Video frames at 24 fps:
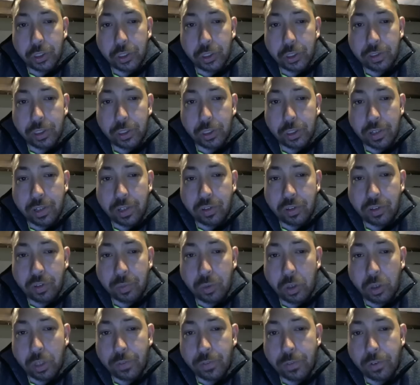
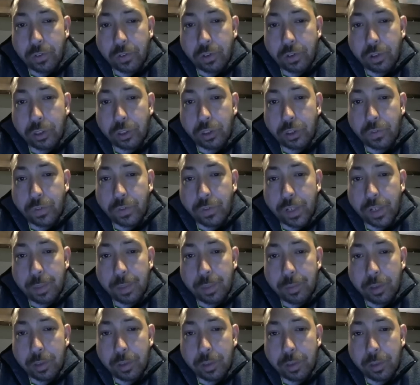Testimony for soldiers'
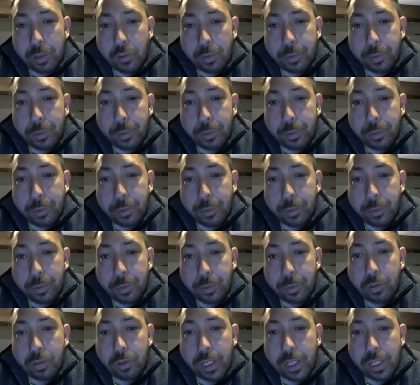families from
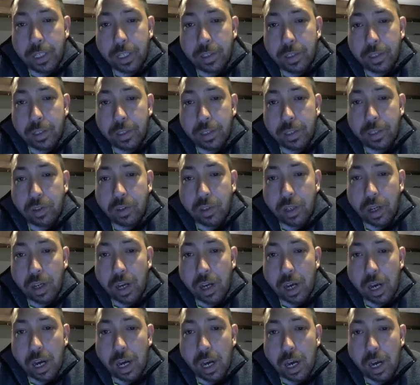Ukrainians
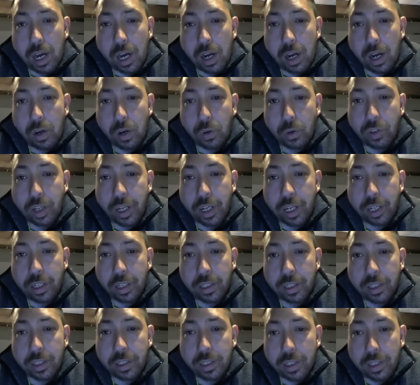uh, who say
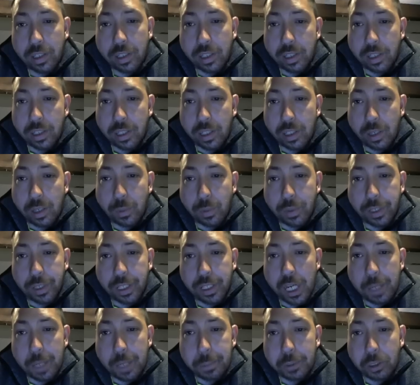they were
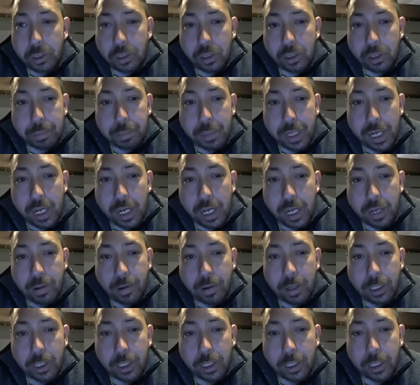captured by
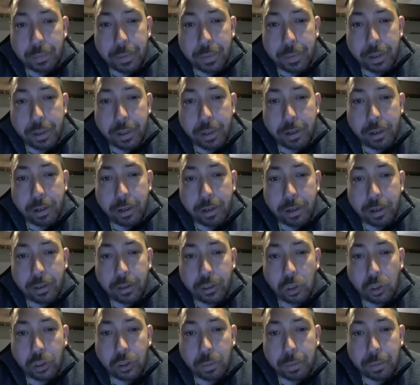Russian
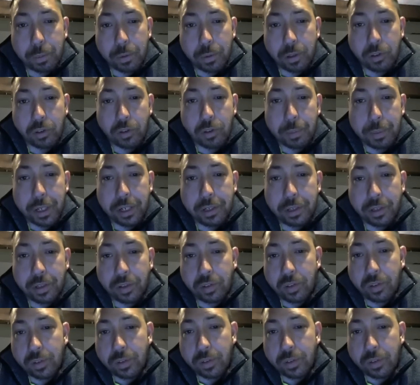paratroopers is abundant.